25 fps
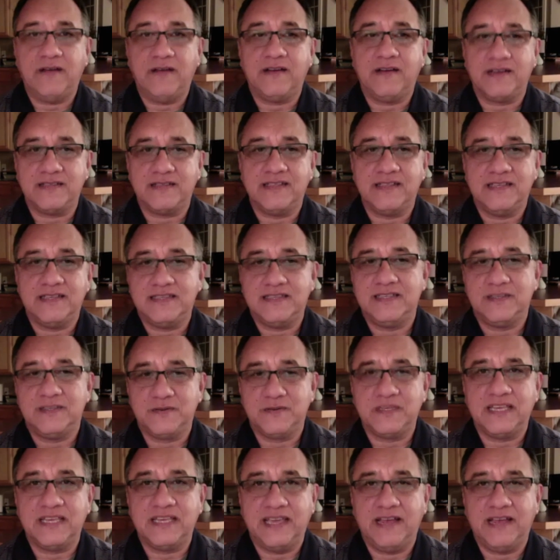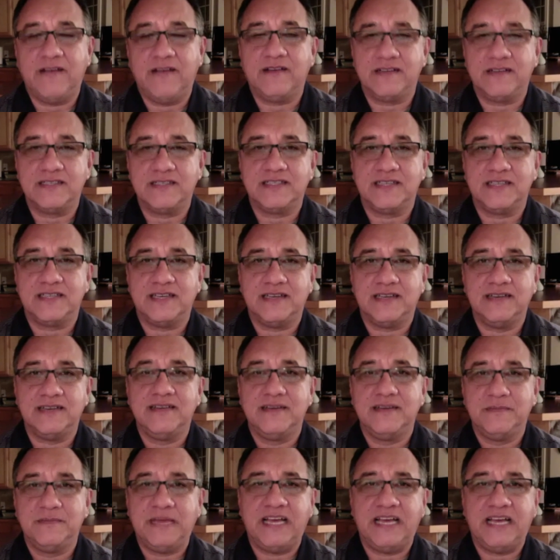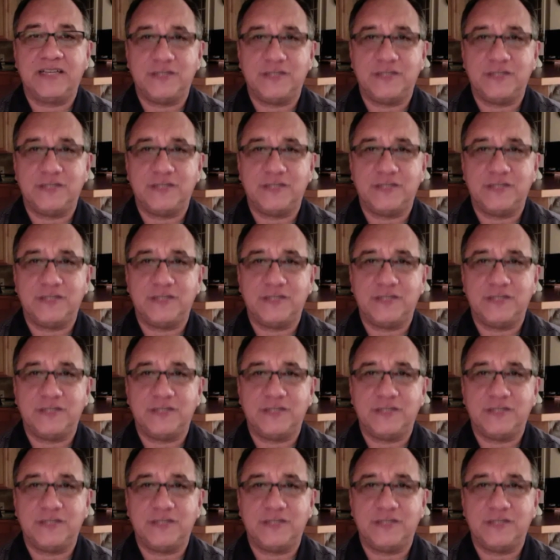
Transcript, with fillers: this is really Eric's uh, passion.